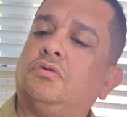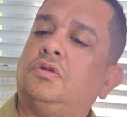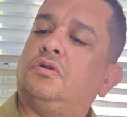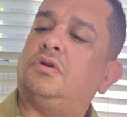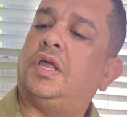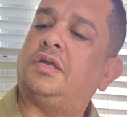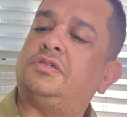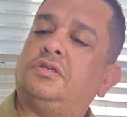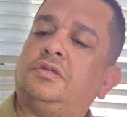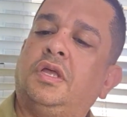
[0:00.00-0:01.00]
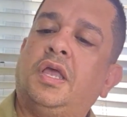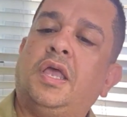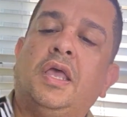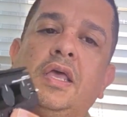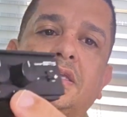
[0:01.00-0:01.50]
the connection
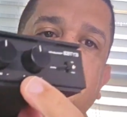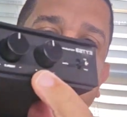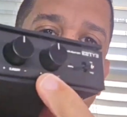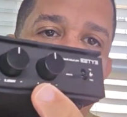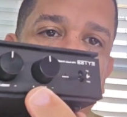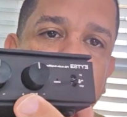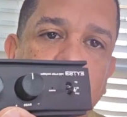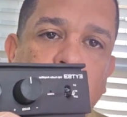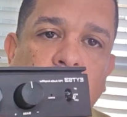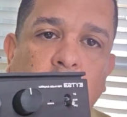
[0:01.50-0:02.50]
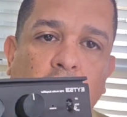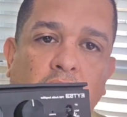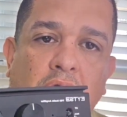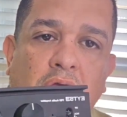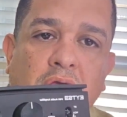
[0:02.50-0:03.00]
as bass,
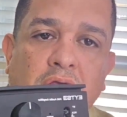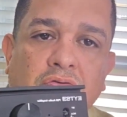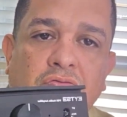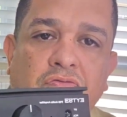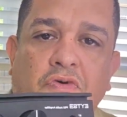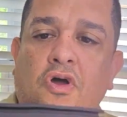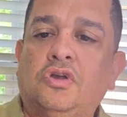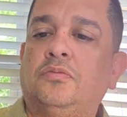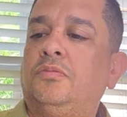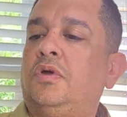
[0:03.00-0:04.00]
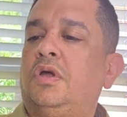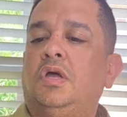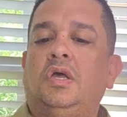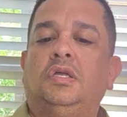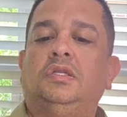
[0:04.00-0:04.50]
treble, and volume.
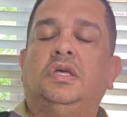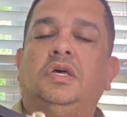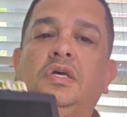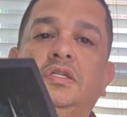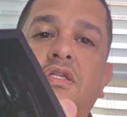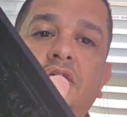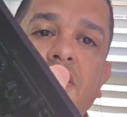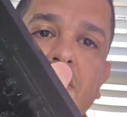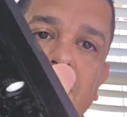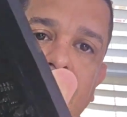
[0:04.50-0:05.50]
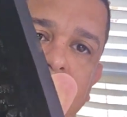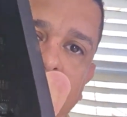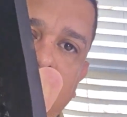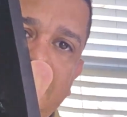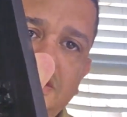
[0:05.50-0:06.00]
The
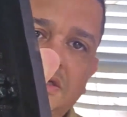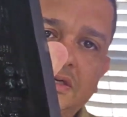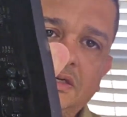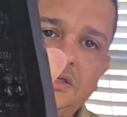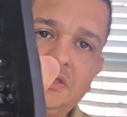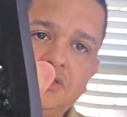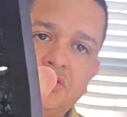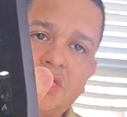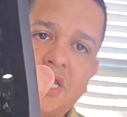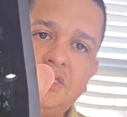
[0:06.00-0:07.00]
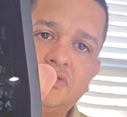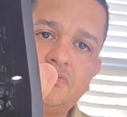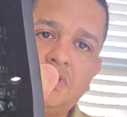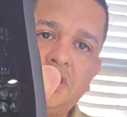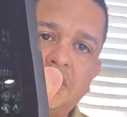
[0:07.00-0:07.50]
design is
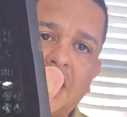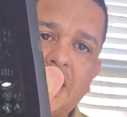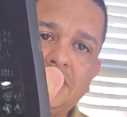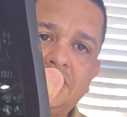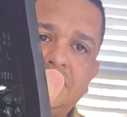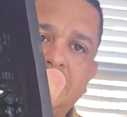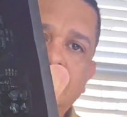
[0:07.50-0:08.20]
really nice.